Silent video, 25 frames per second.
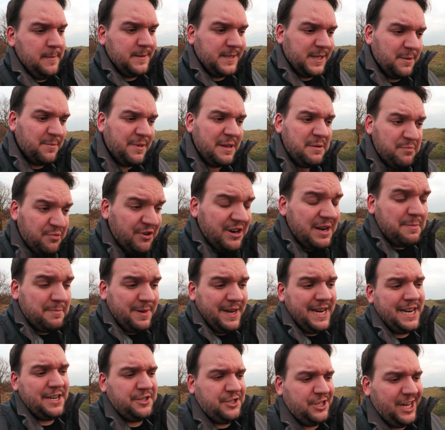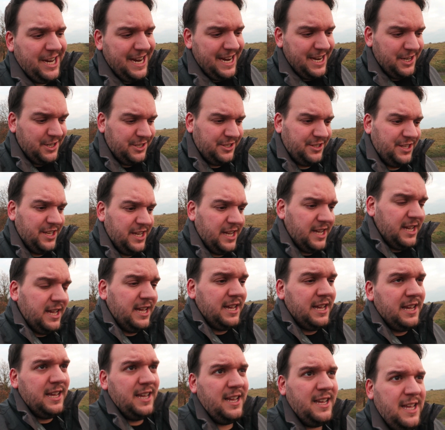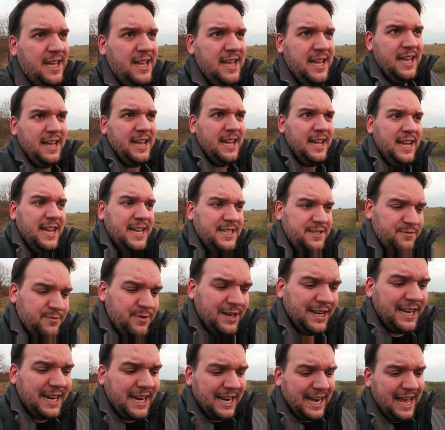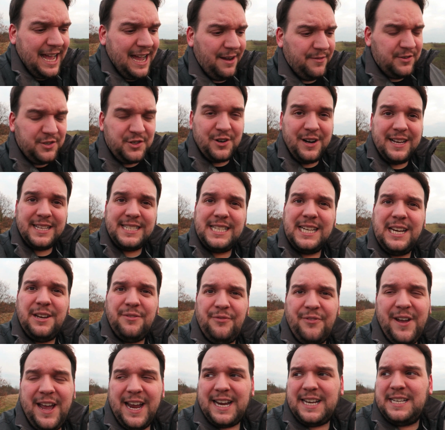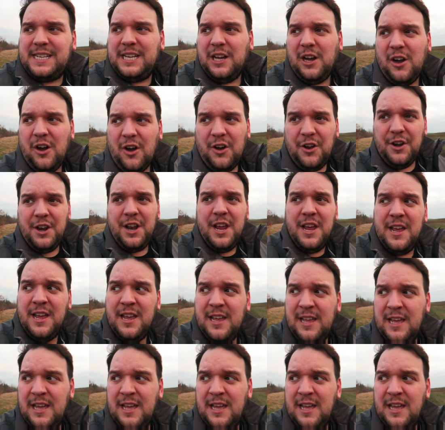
something pretty big changed that is really going to have a drastic effect on